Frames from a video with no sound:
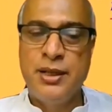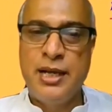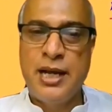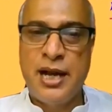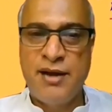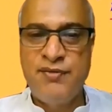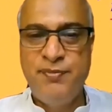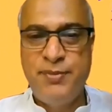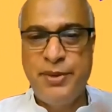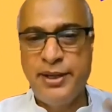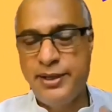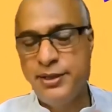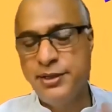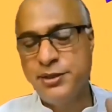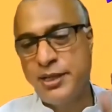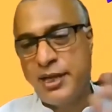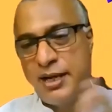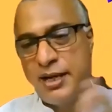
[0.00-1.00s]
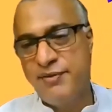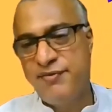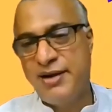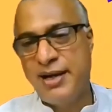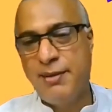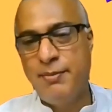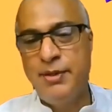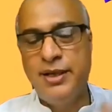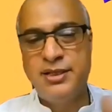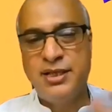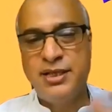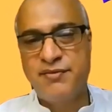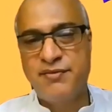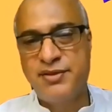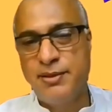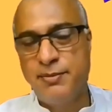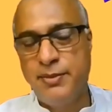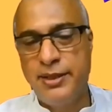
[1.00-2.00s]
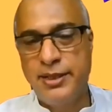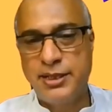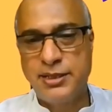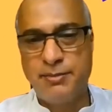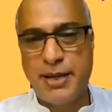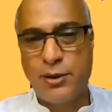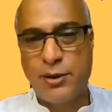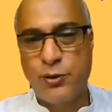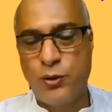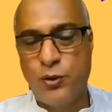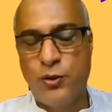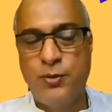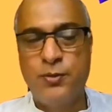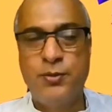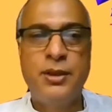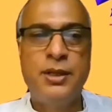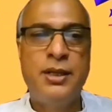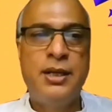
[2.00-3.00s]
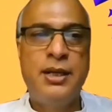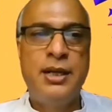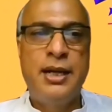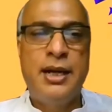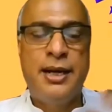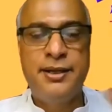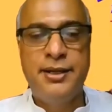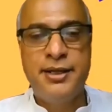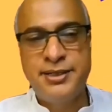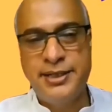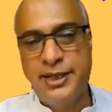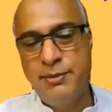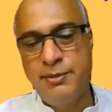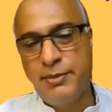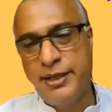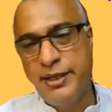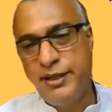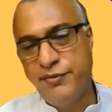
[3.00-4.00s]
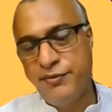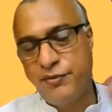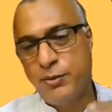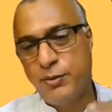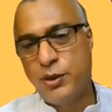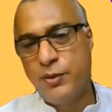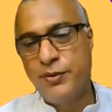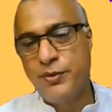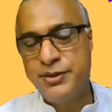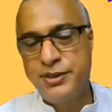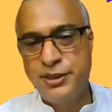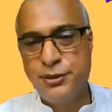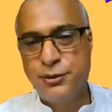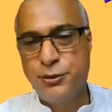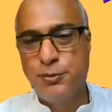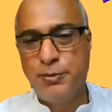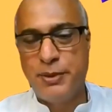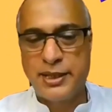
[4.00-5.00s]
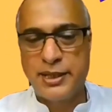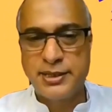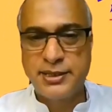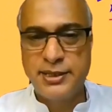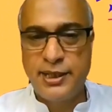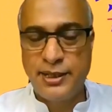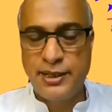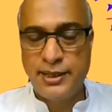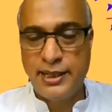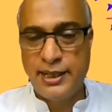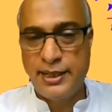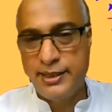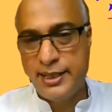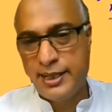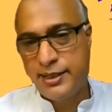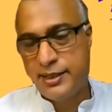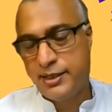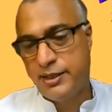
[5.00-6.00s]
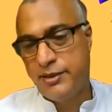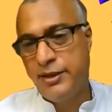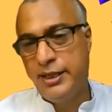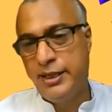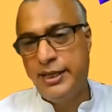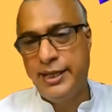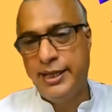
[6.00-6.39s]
have parents, have families, have siblings back home, and they send money from overseas to Pakistan, and that really